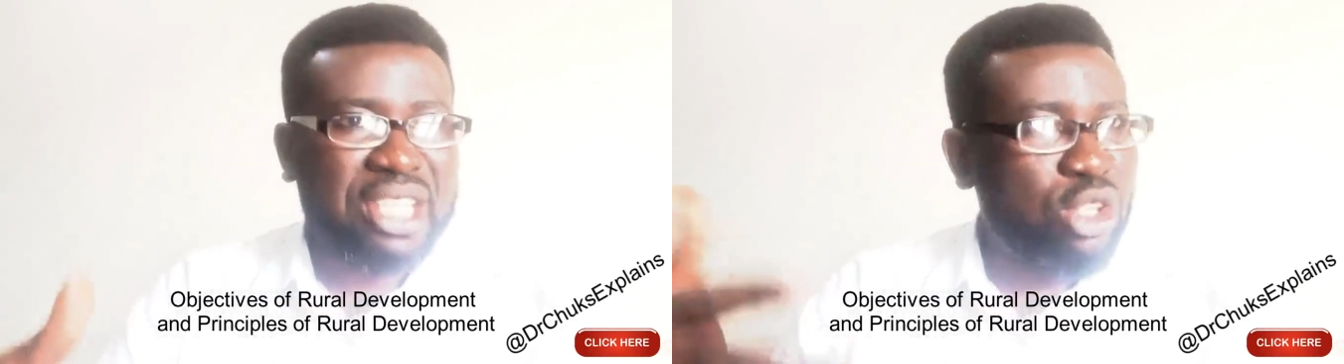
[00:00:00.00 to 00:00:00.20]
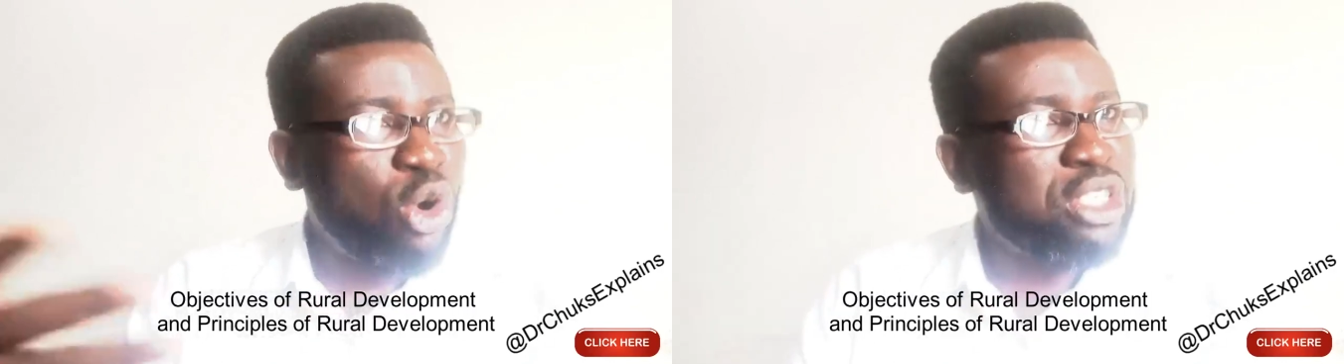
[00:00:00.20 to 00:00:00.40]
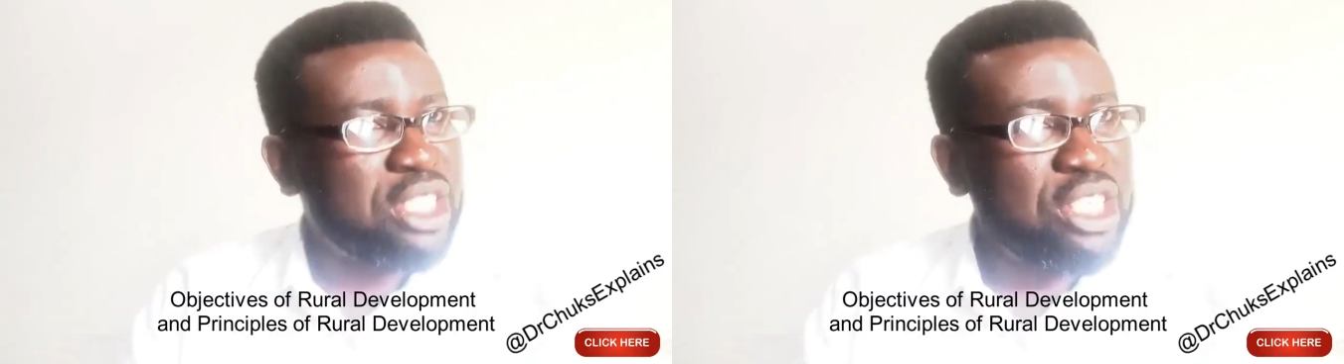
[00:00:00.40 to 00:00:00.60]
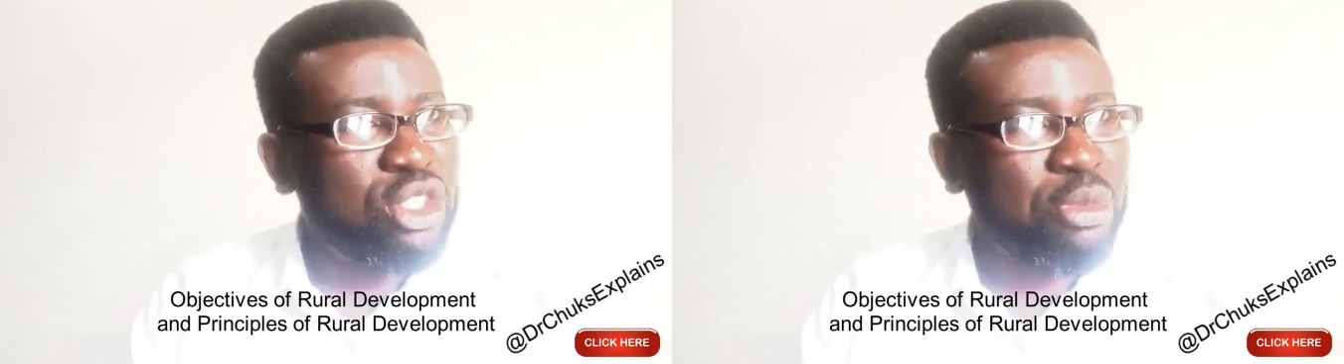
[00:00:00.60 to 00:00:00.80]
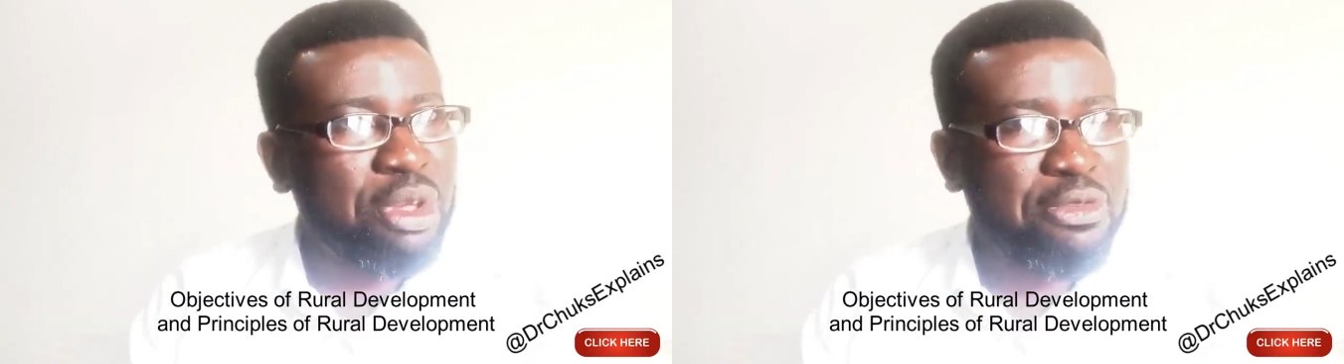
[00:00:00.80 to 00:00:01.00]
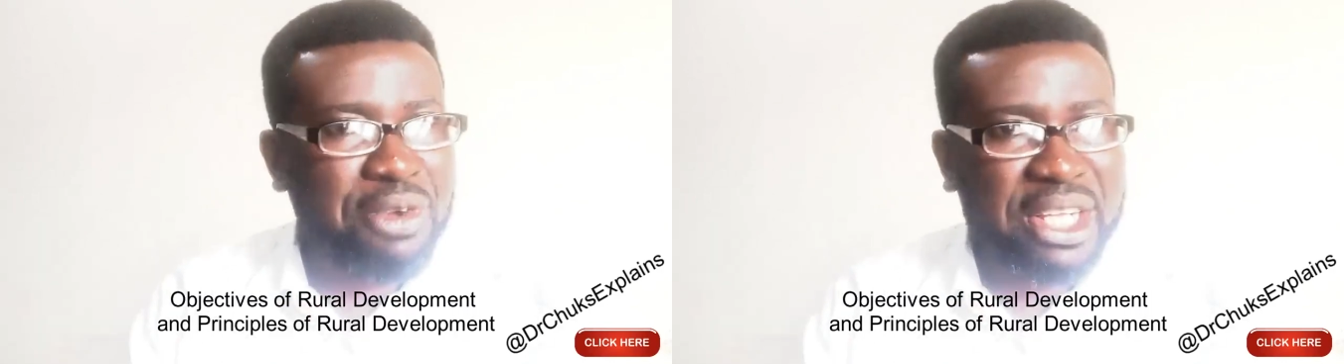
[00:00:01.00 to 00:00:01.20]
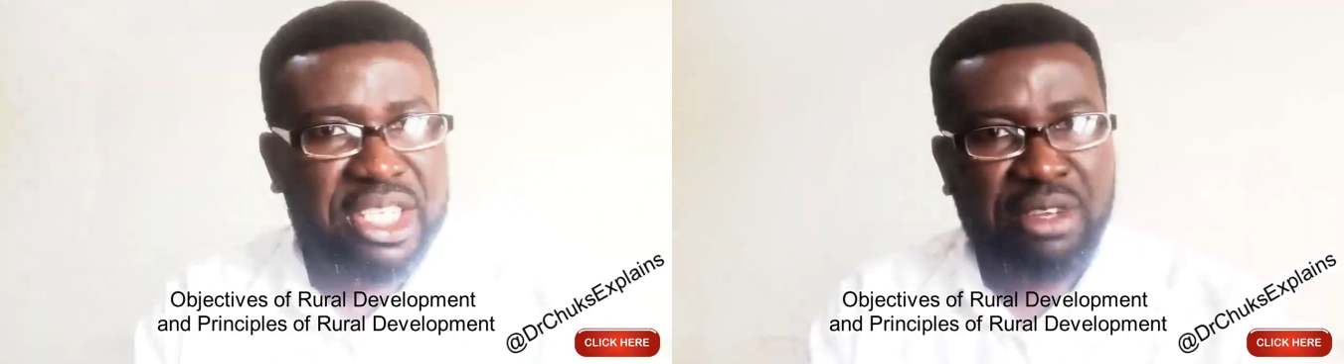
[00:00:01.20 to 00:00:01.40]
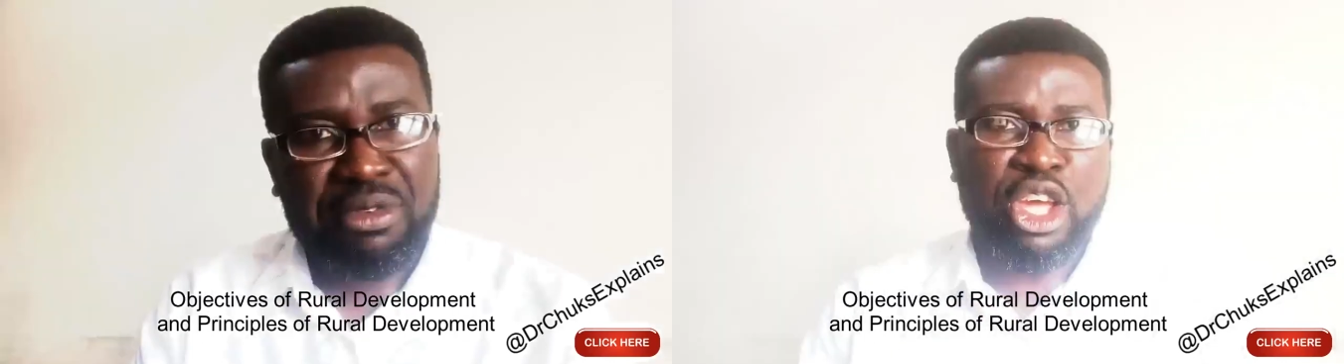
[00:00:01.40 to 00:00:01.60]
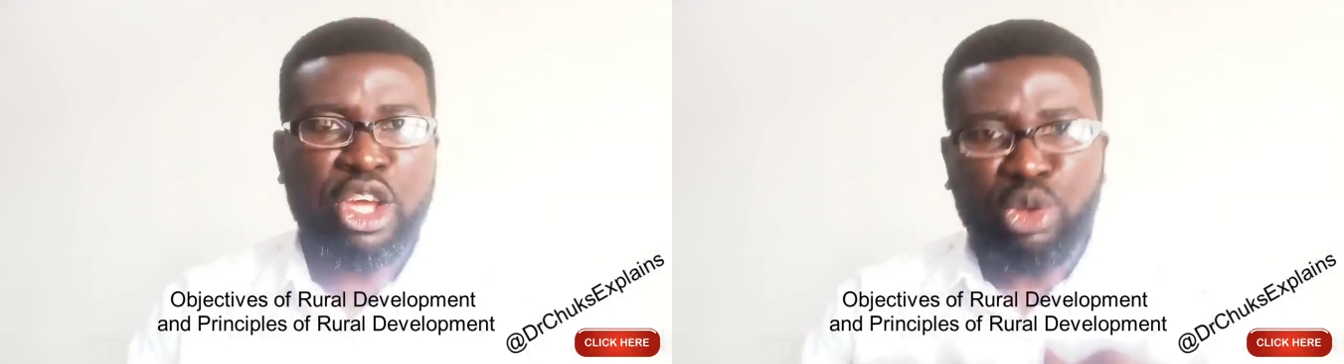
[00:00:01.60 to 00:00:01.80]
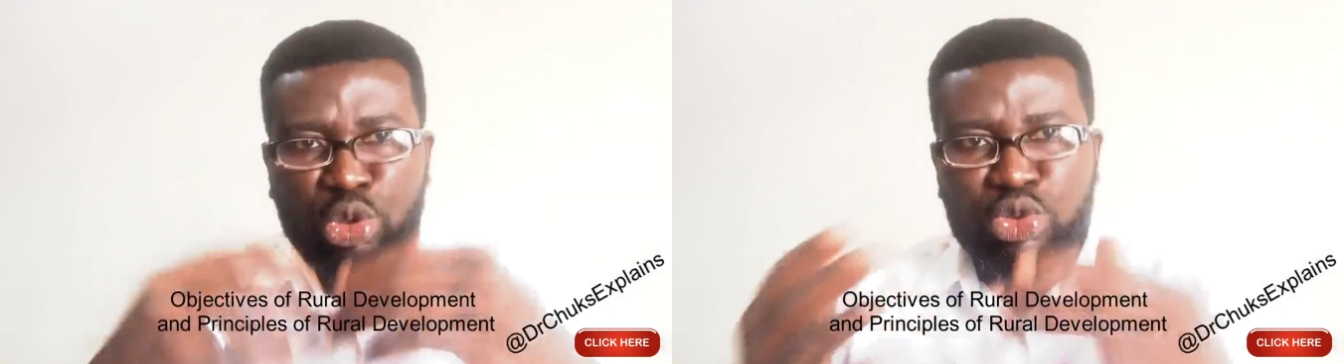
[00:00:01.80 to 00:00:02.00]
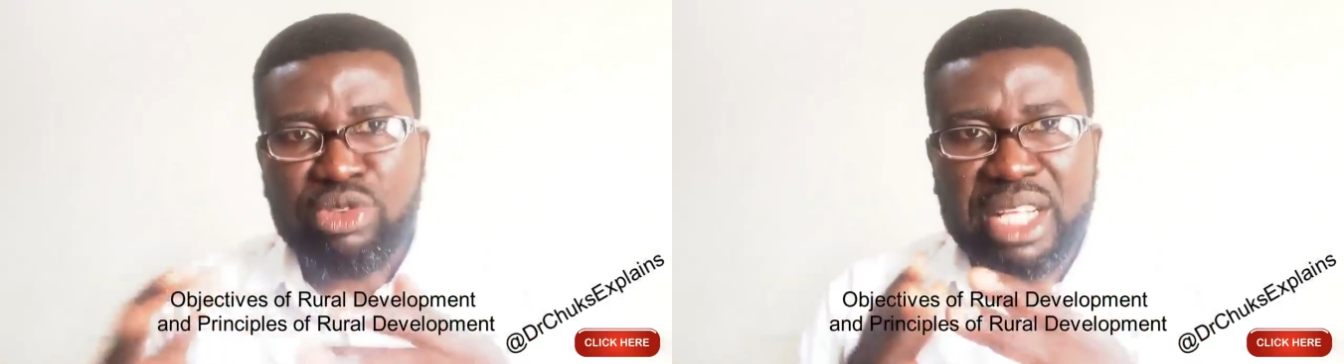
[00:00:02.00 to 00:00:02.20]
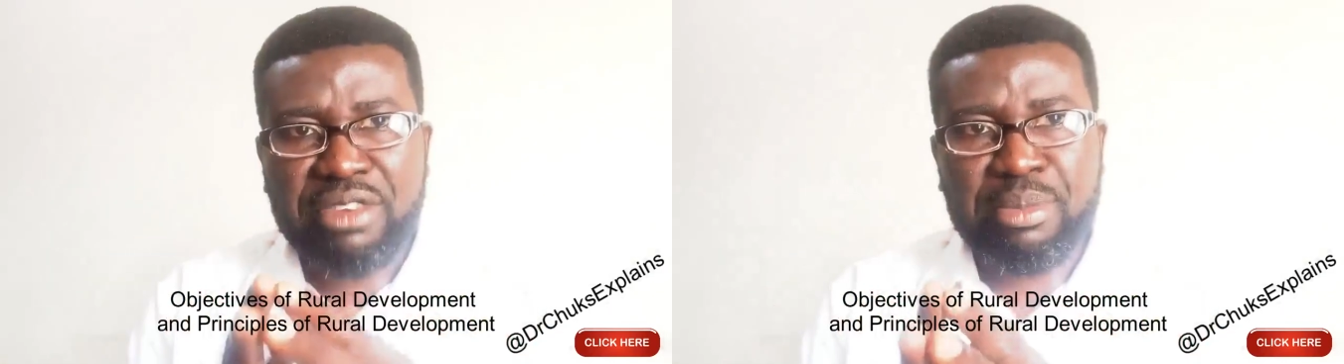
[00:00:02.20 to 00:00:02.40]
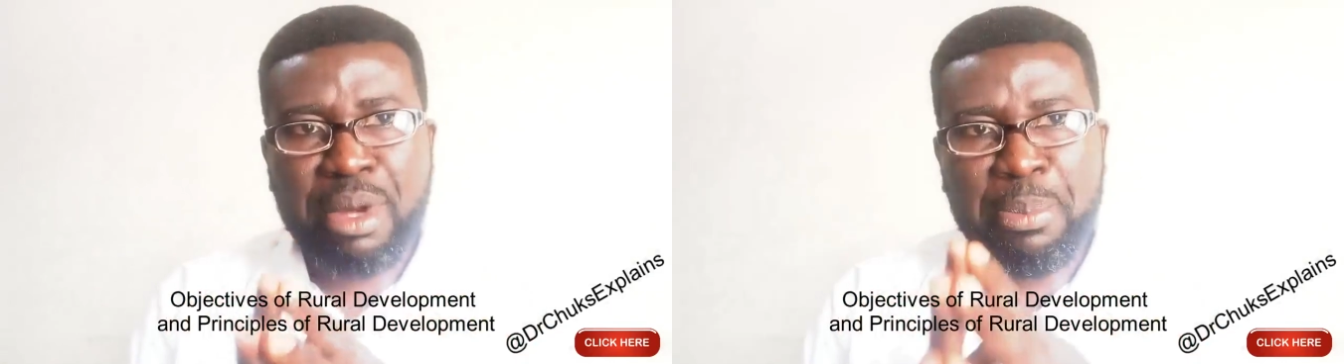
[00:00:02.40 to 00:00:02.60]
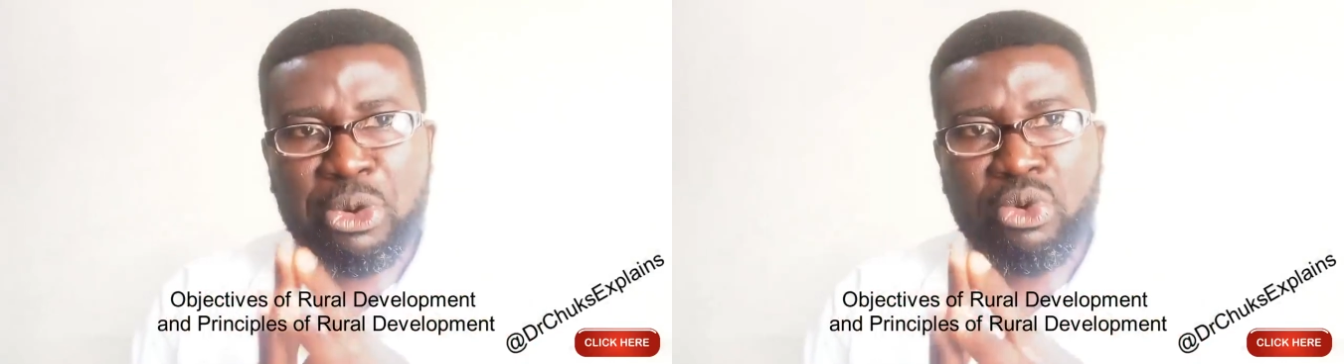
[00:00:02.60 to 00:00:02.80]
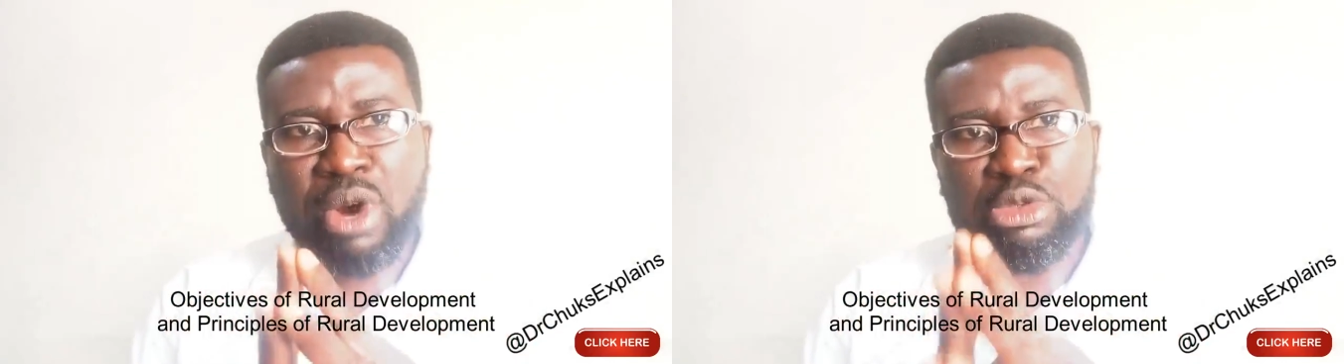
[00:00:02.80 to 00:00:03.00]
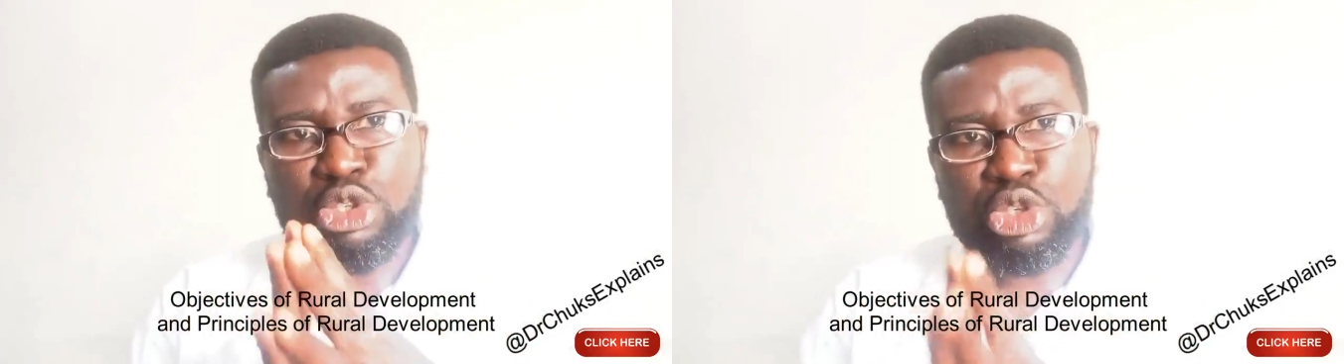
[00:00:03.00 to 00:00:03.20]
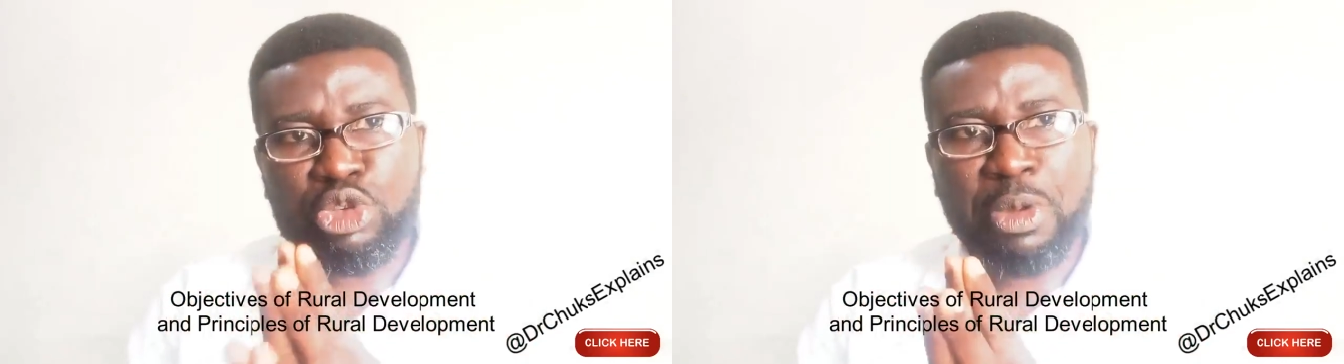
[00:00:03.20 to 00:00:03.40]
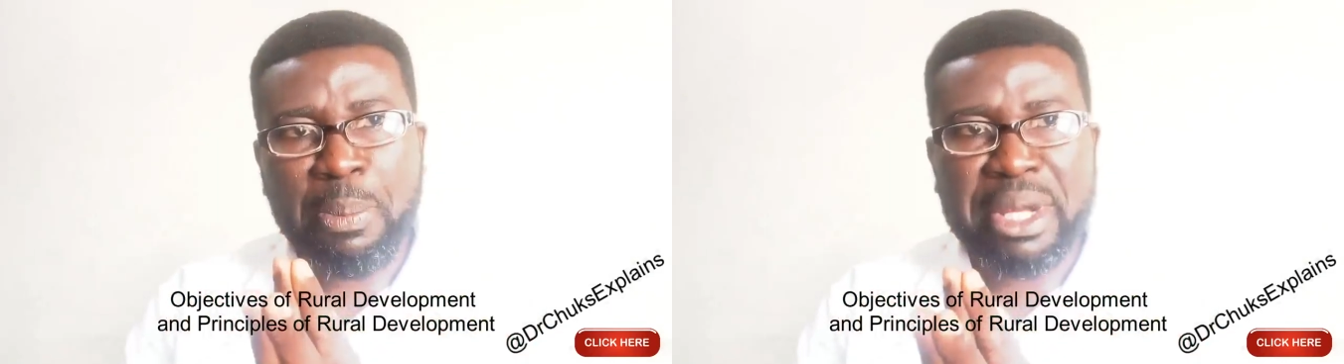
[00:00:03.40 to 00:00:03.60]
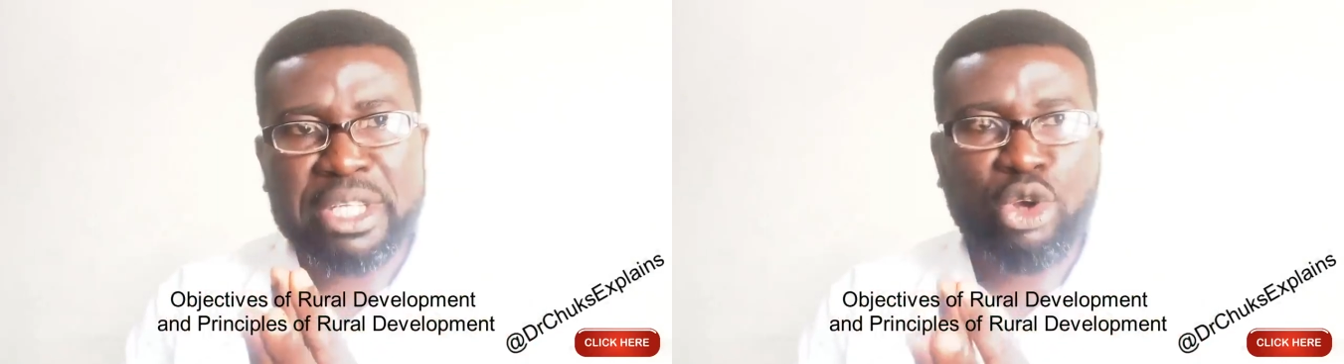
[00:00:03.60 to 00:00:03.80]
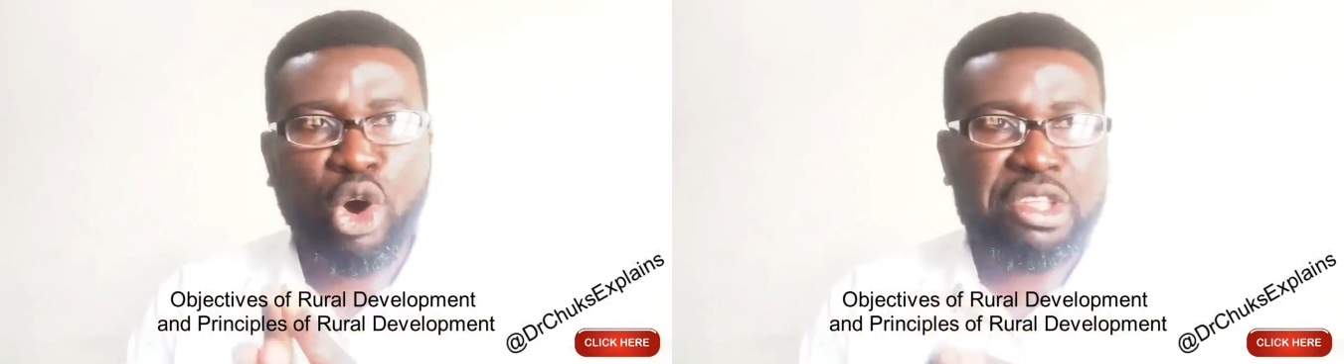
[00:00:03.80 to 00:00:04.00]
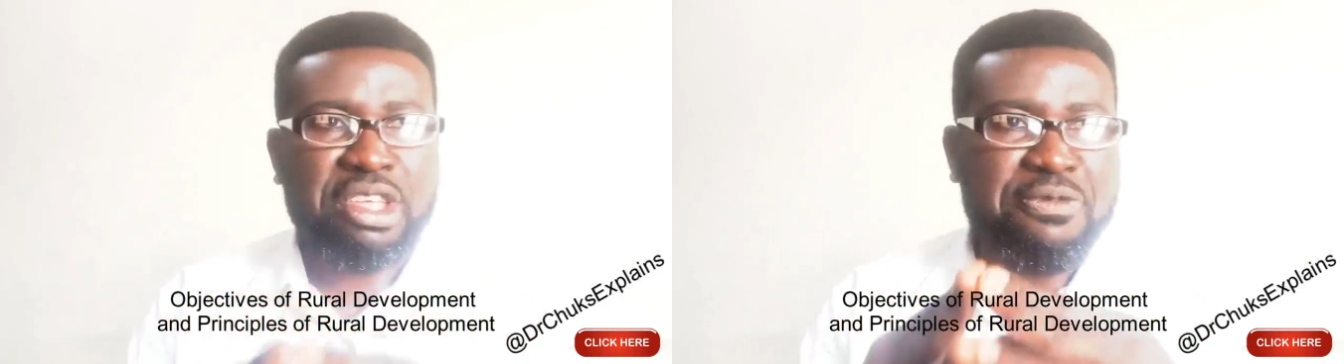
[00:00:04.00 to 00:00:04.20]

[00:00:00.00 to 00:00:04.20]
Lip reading: said or seen to be effective. A good rural development program should be based on